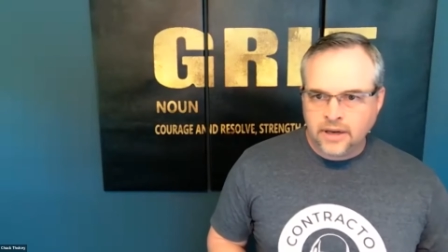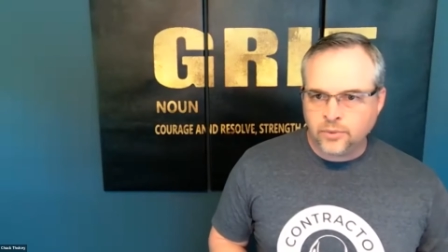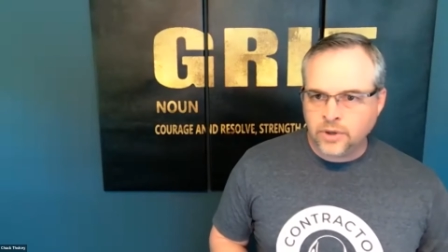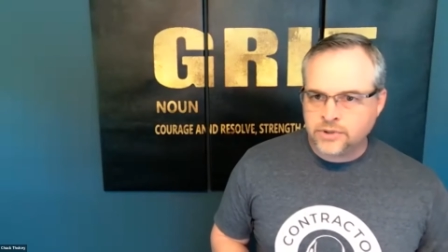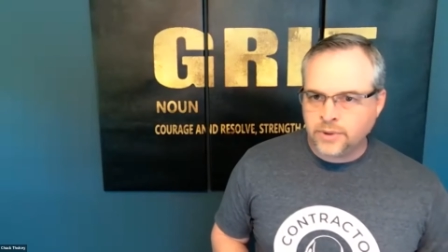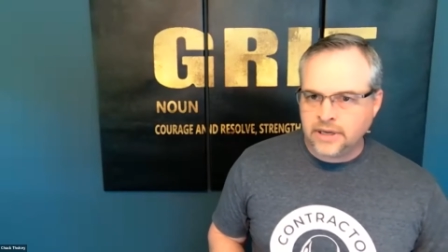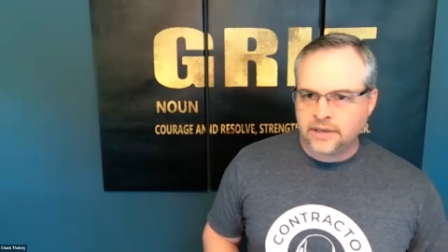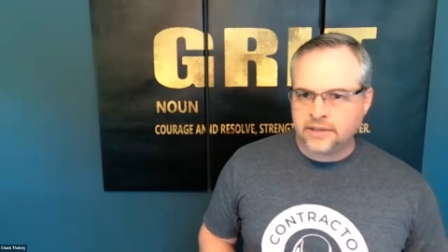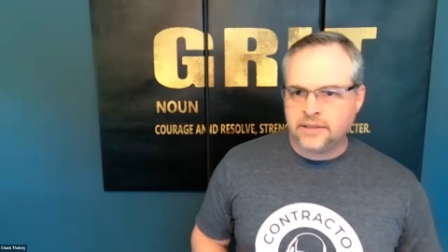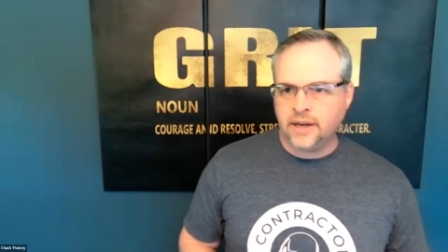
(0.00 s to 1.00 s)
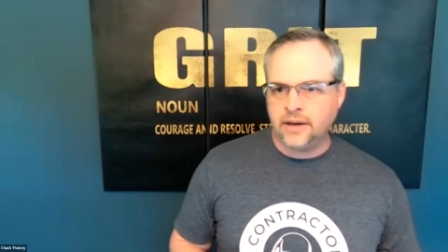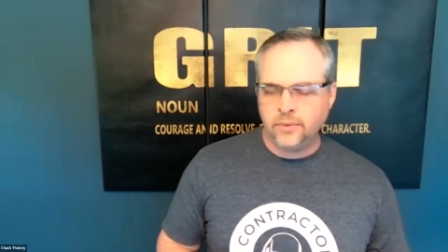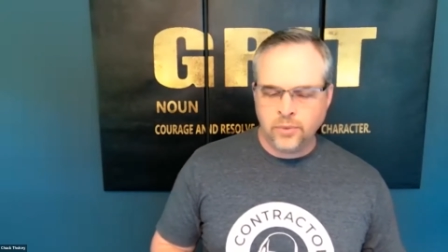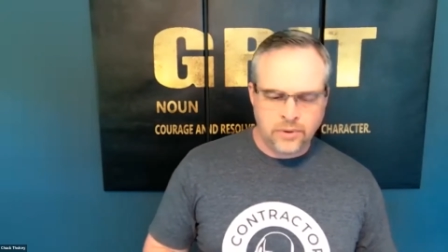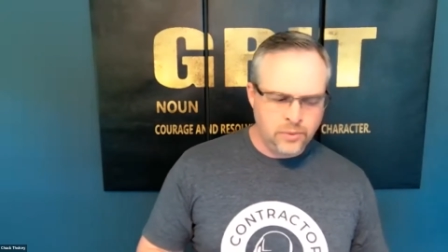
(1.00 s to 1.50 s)
And once we get,
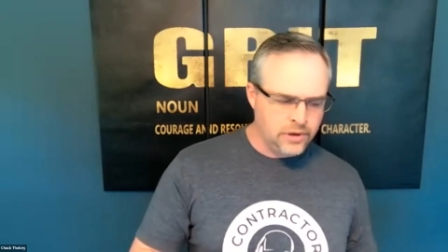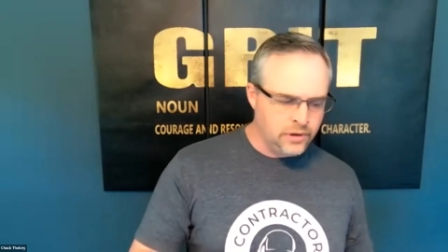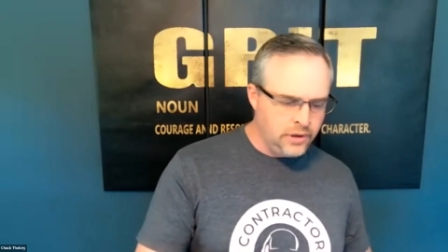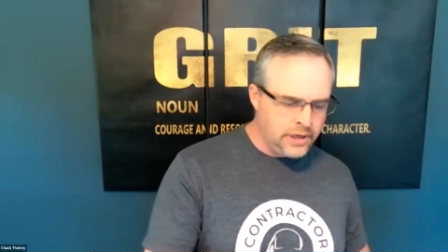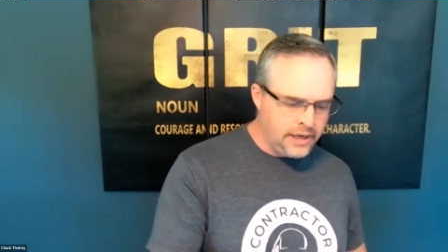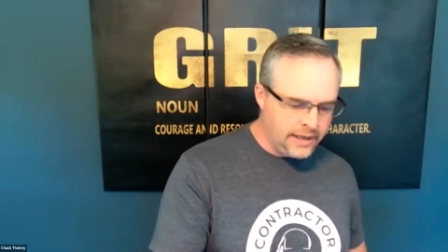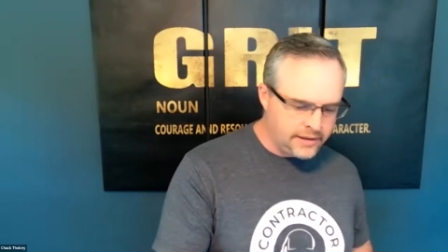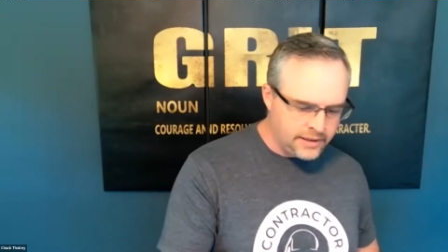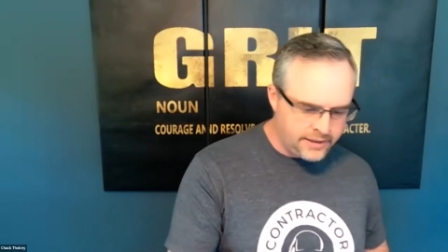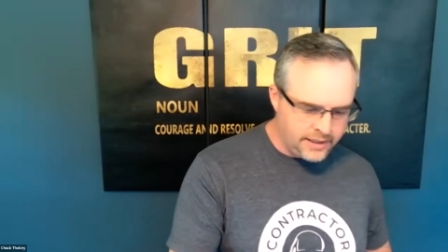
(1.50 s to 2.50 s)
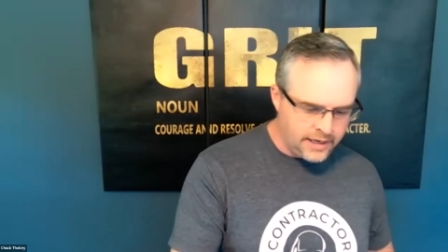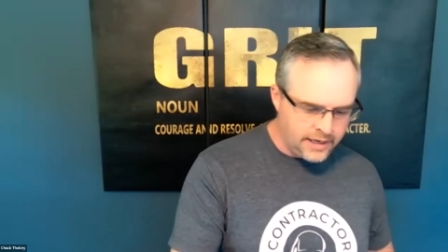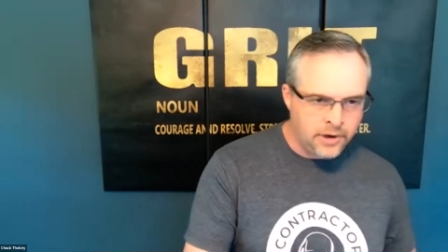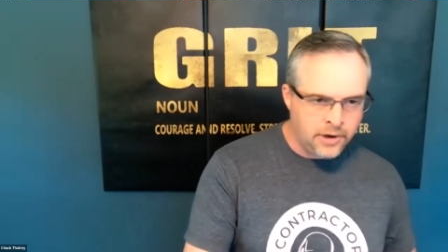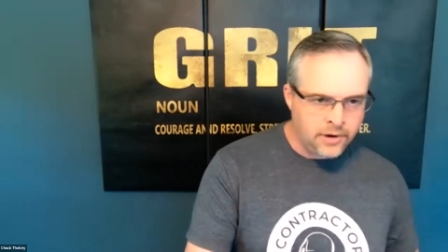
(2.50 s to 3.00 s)
when we're looking at the
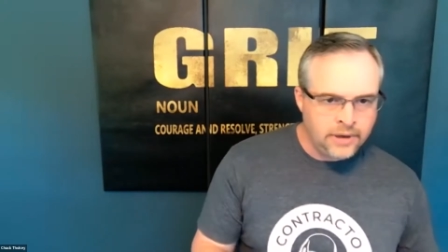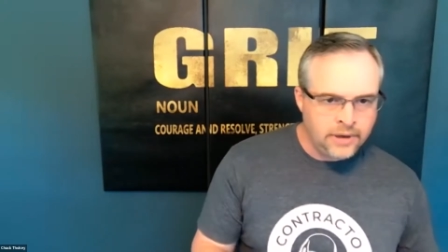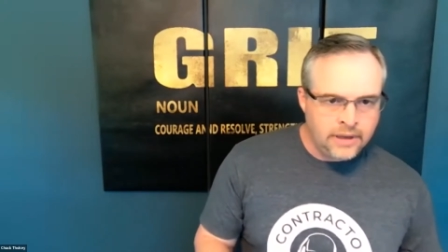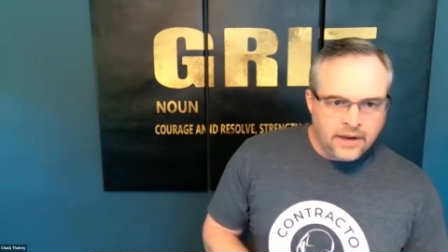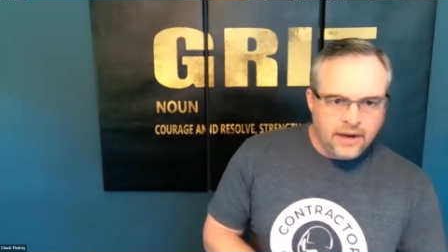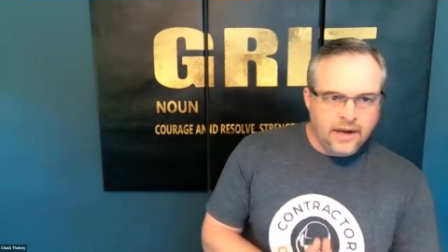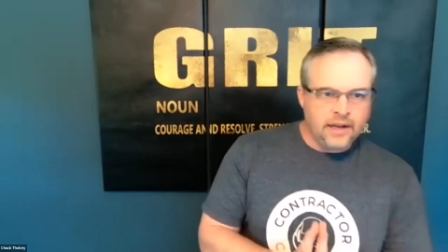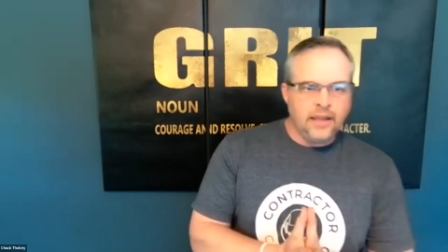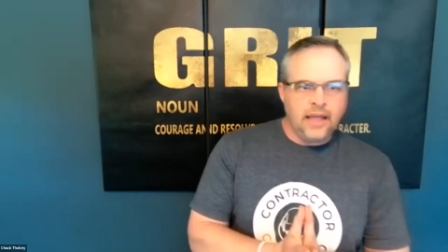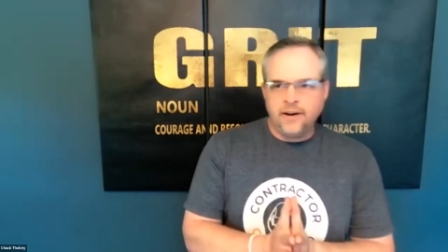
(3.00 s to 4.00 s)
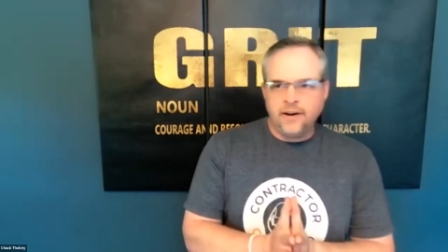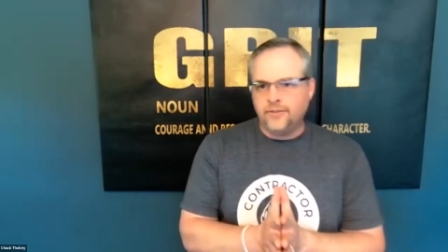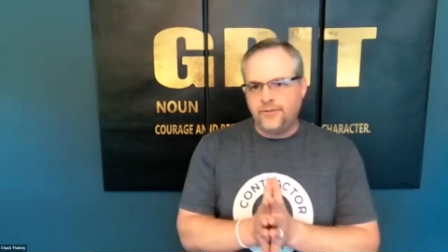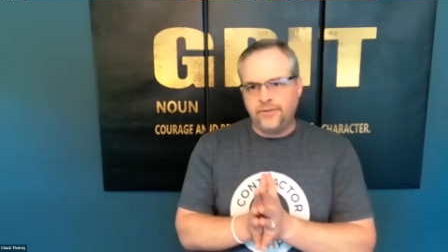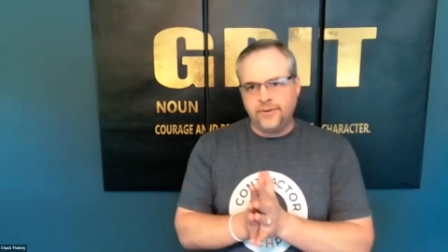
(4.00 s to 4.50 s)
demo, a lot
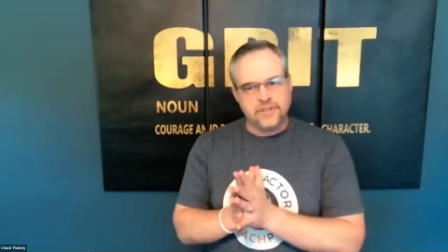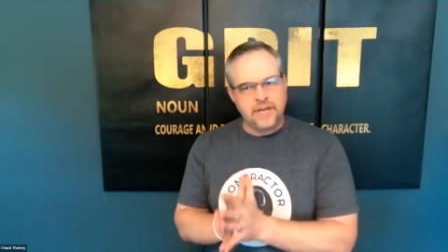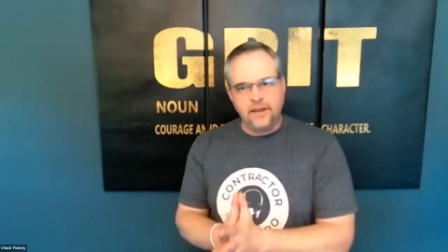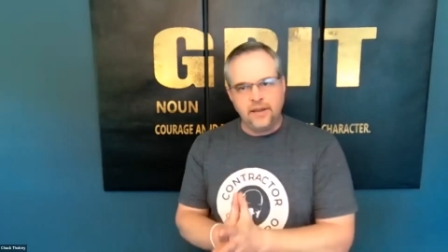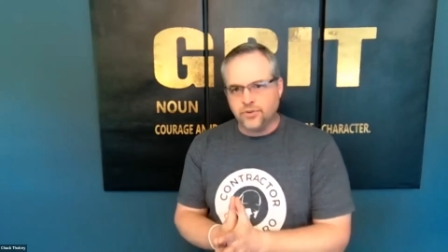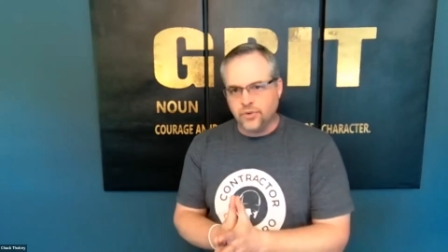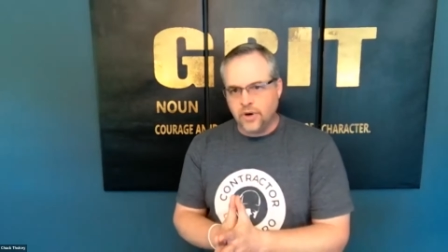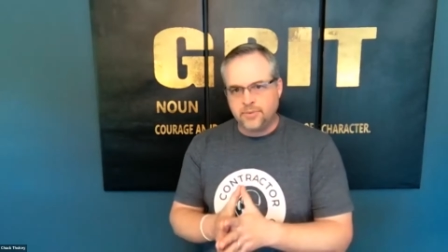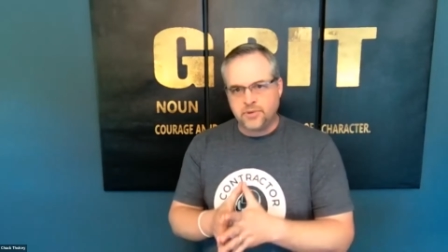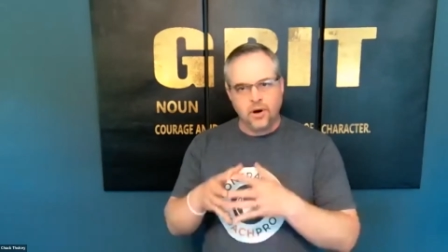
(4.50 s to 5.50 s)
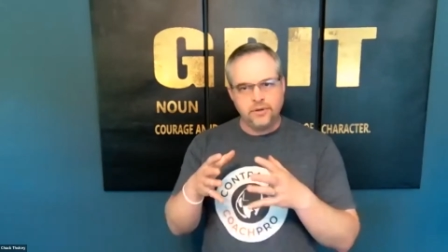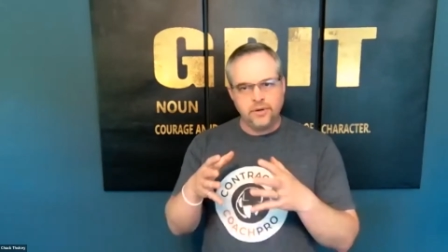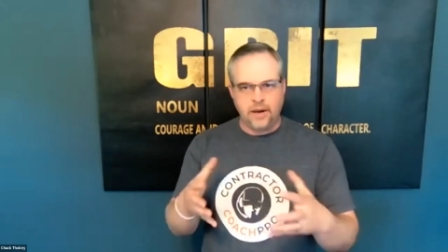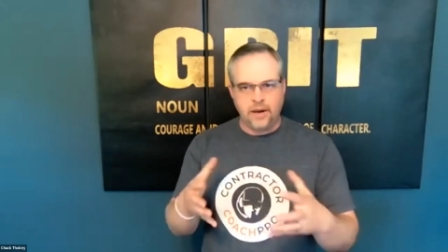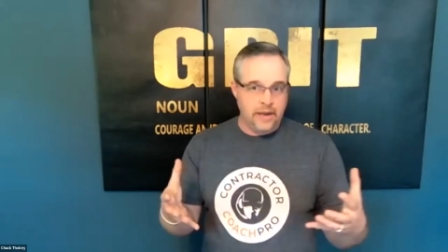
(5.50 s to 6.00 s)
of sales reps
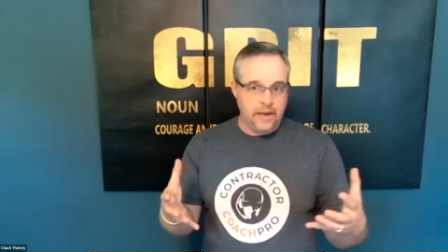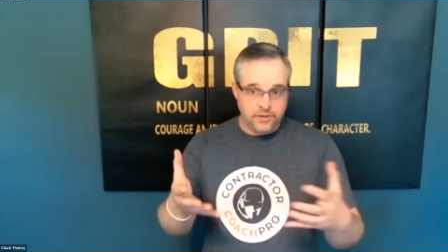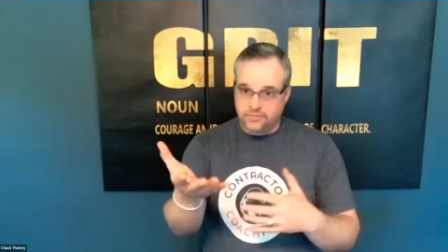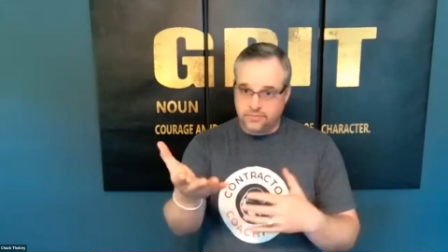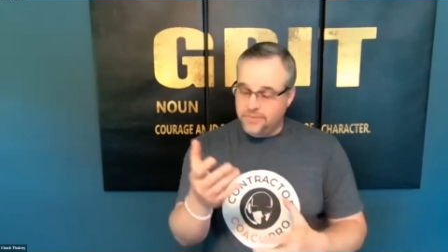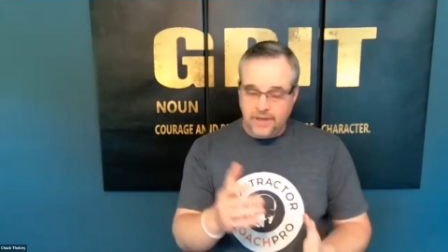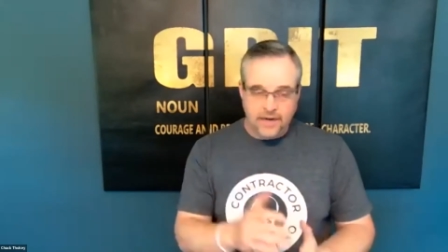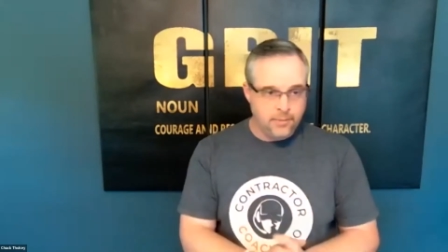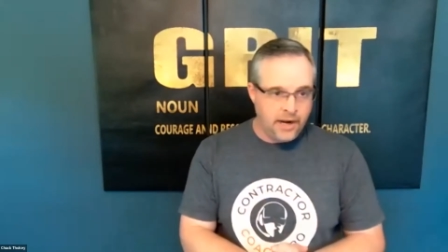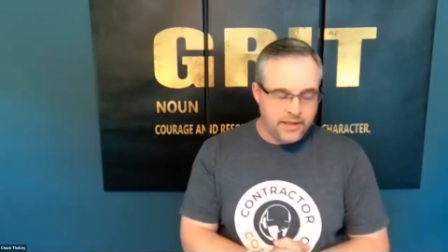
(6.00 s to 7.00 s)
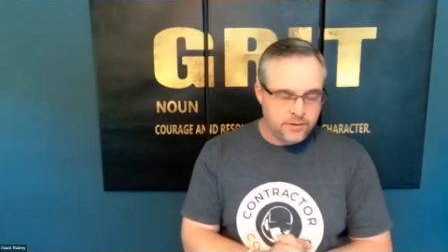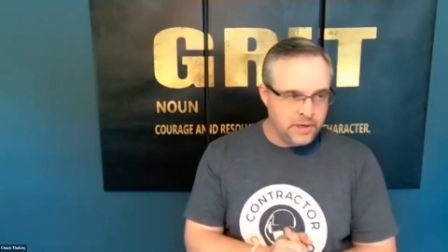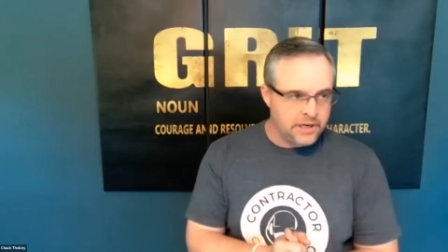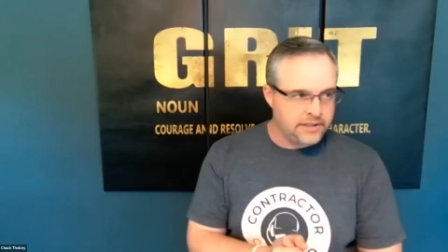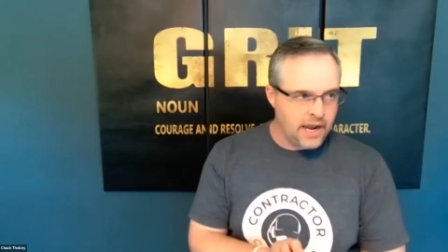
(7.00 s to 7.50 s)
are, and anybody that's
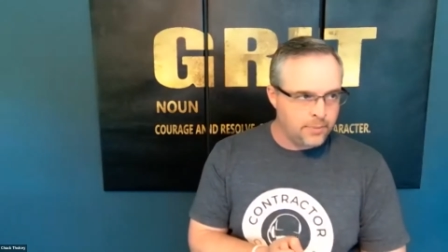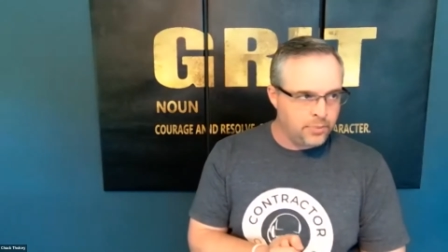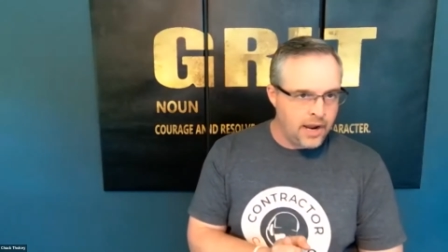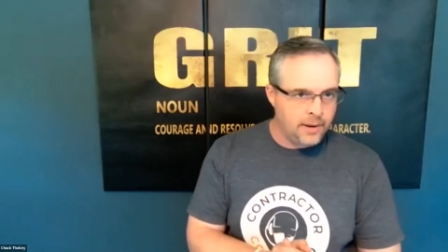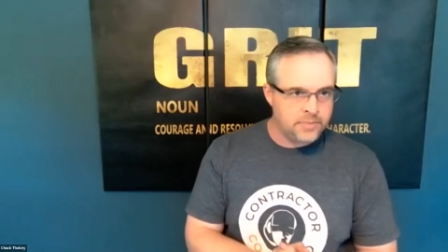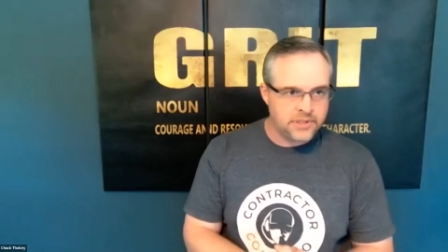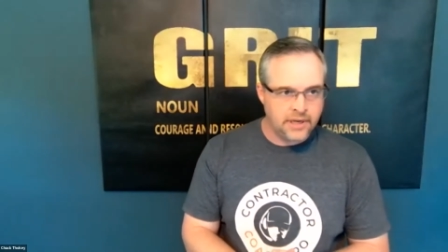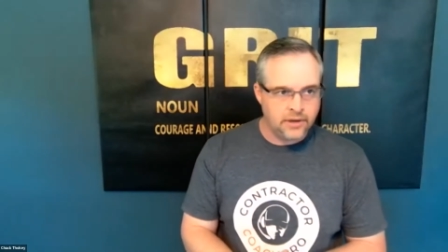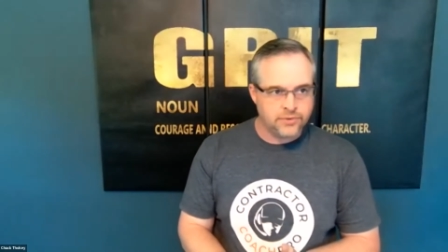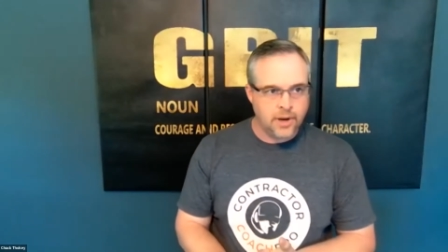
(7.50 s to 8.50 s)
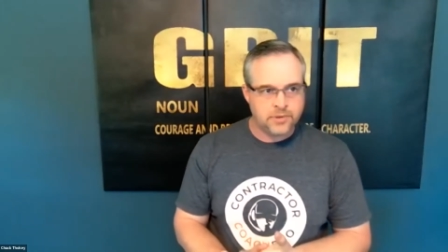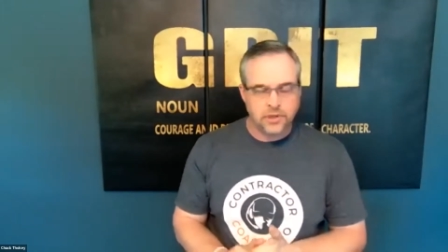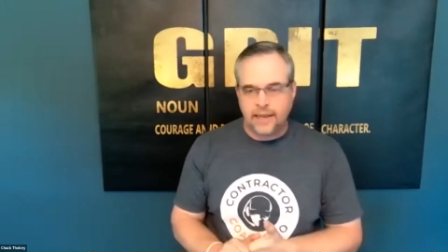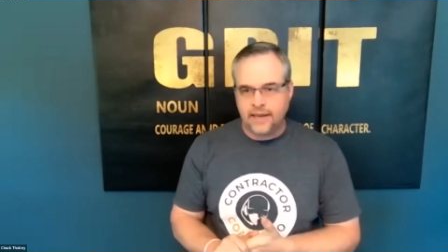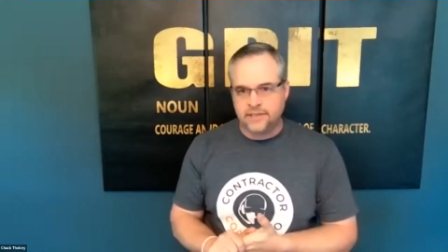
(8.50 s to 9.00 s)
been a top rep, sales reps
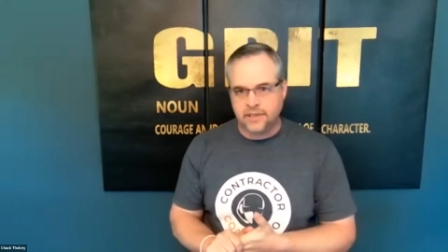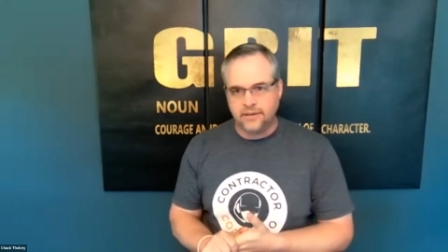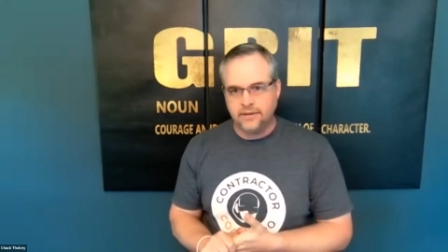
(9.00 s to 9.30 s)
are lazy.